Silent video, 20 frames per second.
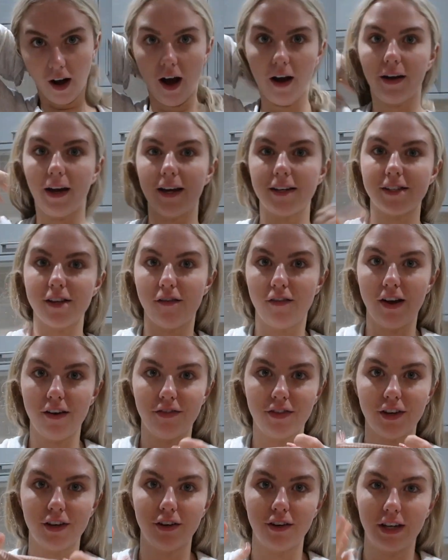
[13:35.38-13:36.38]
Okay, so I've
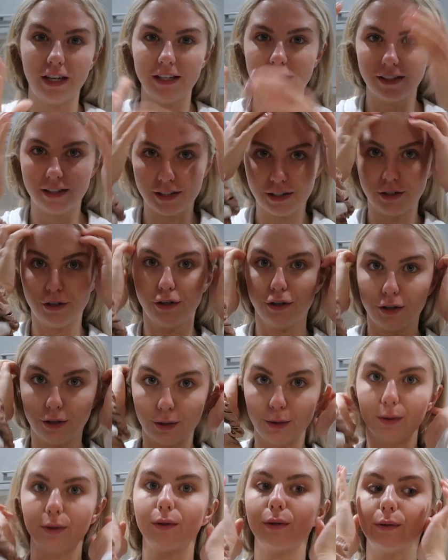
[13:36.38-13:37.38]
left the cookies
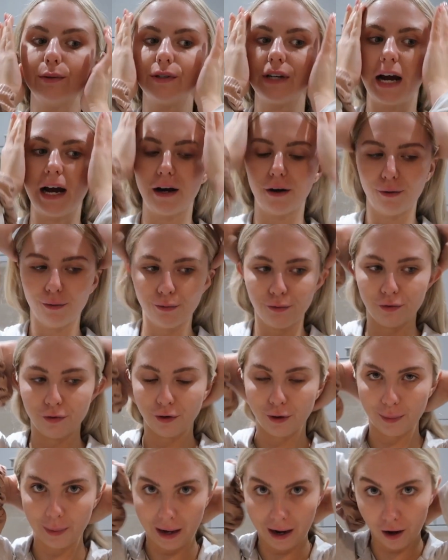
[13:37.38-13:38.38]
to cool down
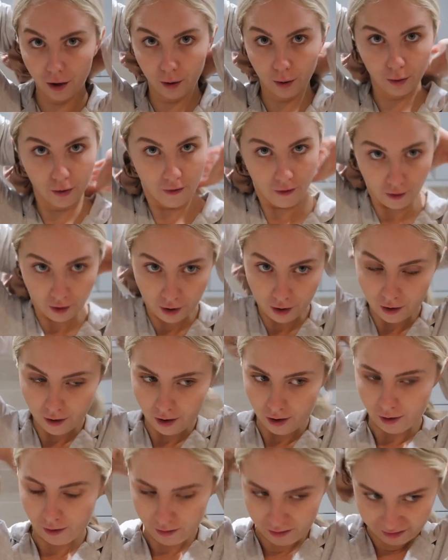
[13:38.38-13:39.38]
for about
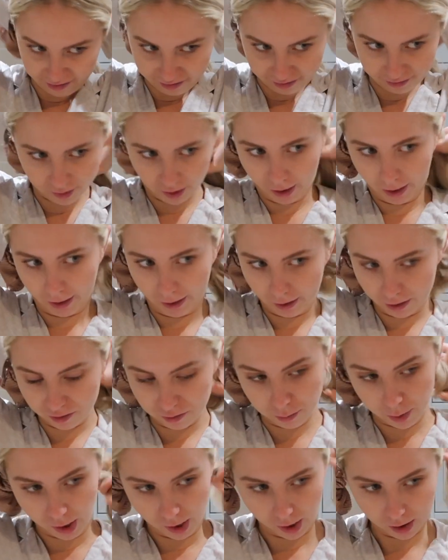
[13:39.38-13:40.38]

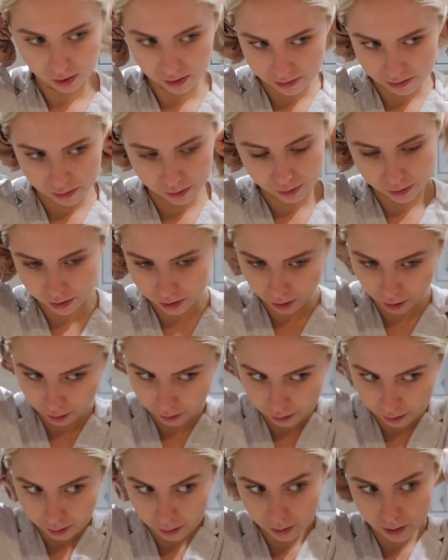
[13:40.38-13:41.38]
five minutes or
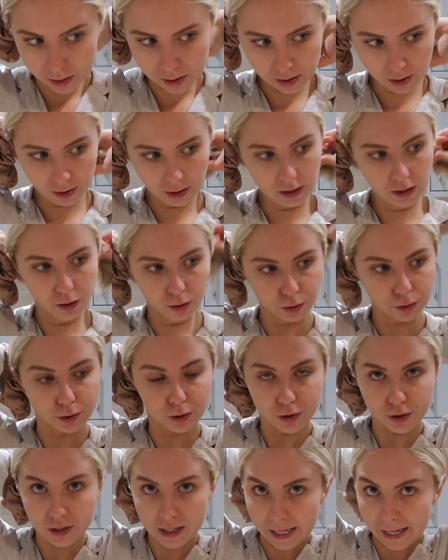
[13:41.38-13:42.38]
so. So they look
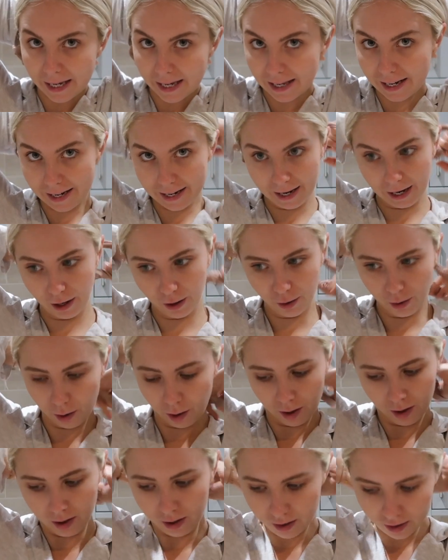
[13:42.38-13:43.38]
good to eat now.
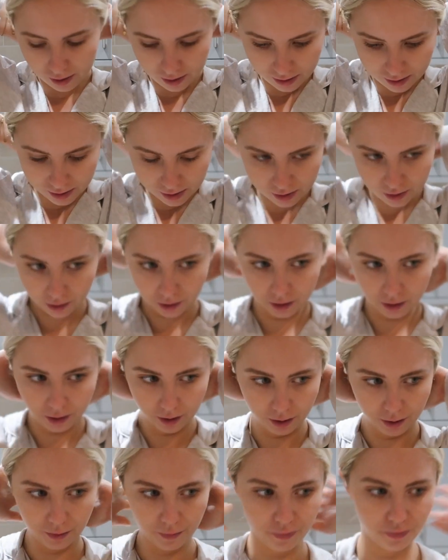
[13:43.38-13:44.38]
So
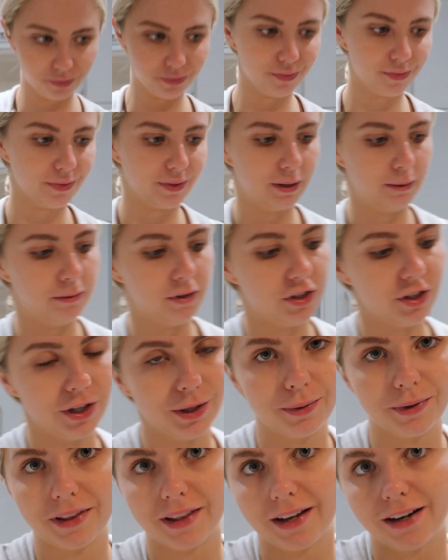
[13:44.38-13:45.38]
let me show
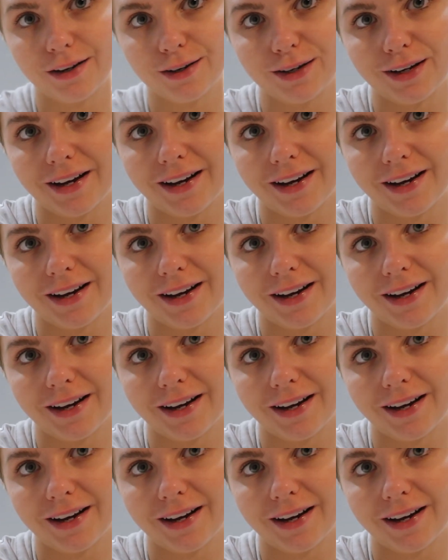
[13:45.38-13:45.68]
you what they look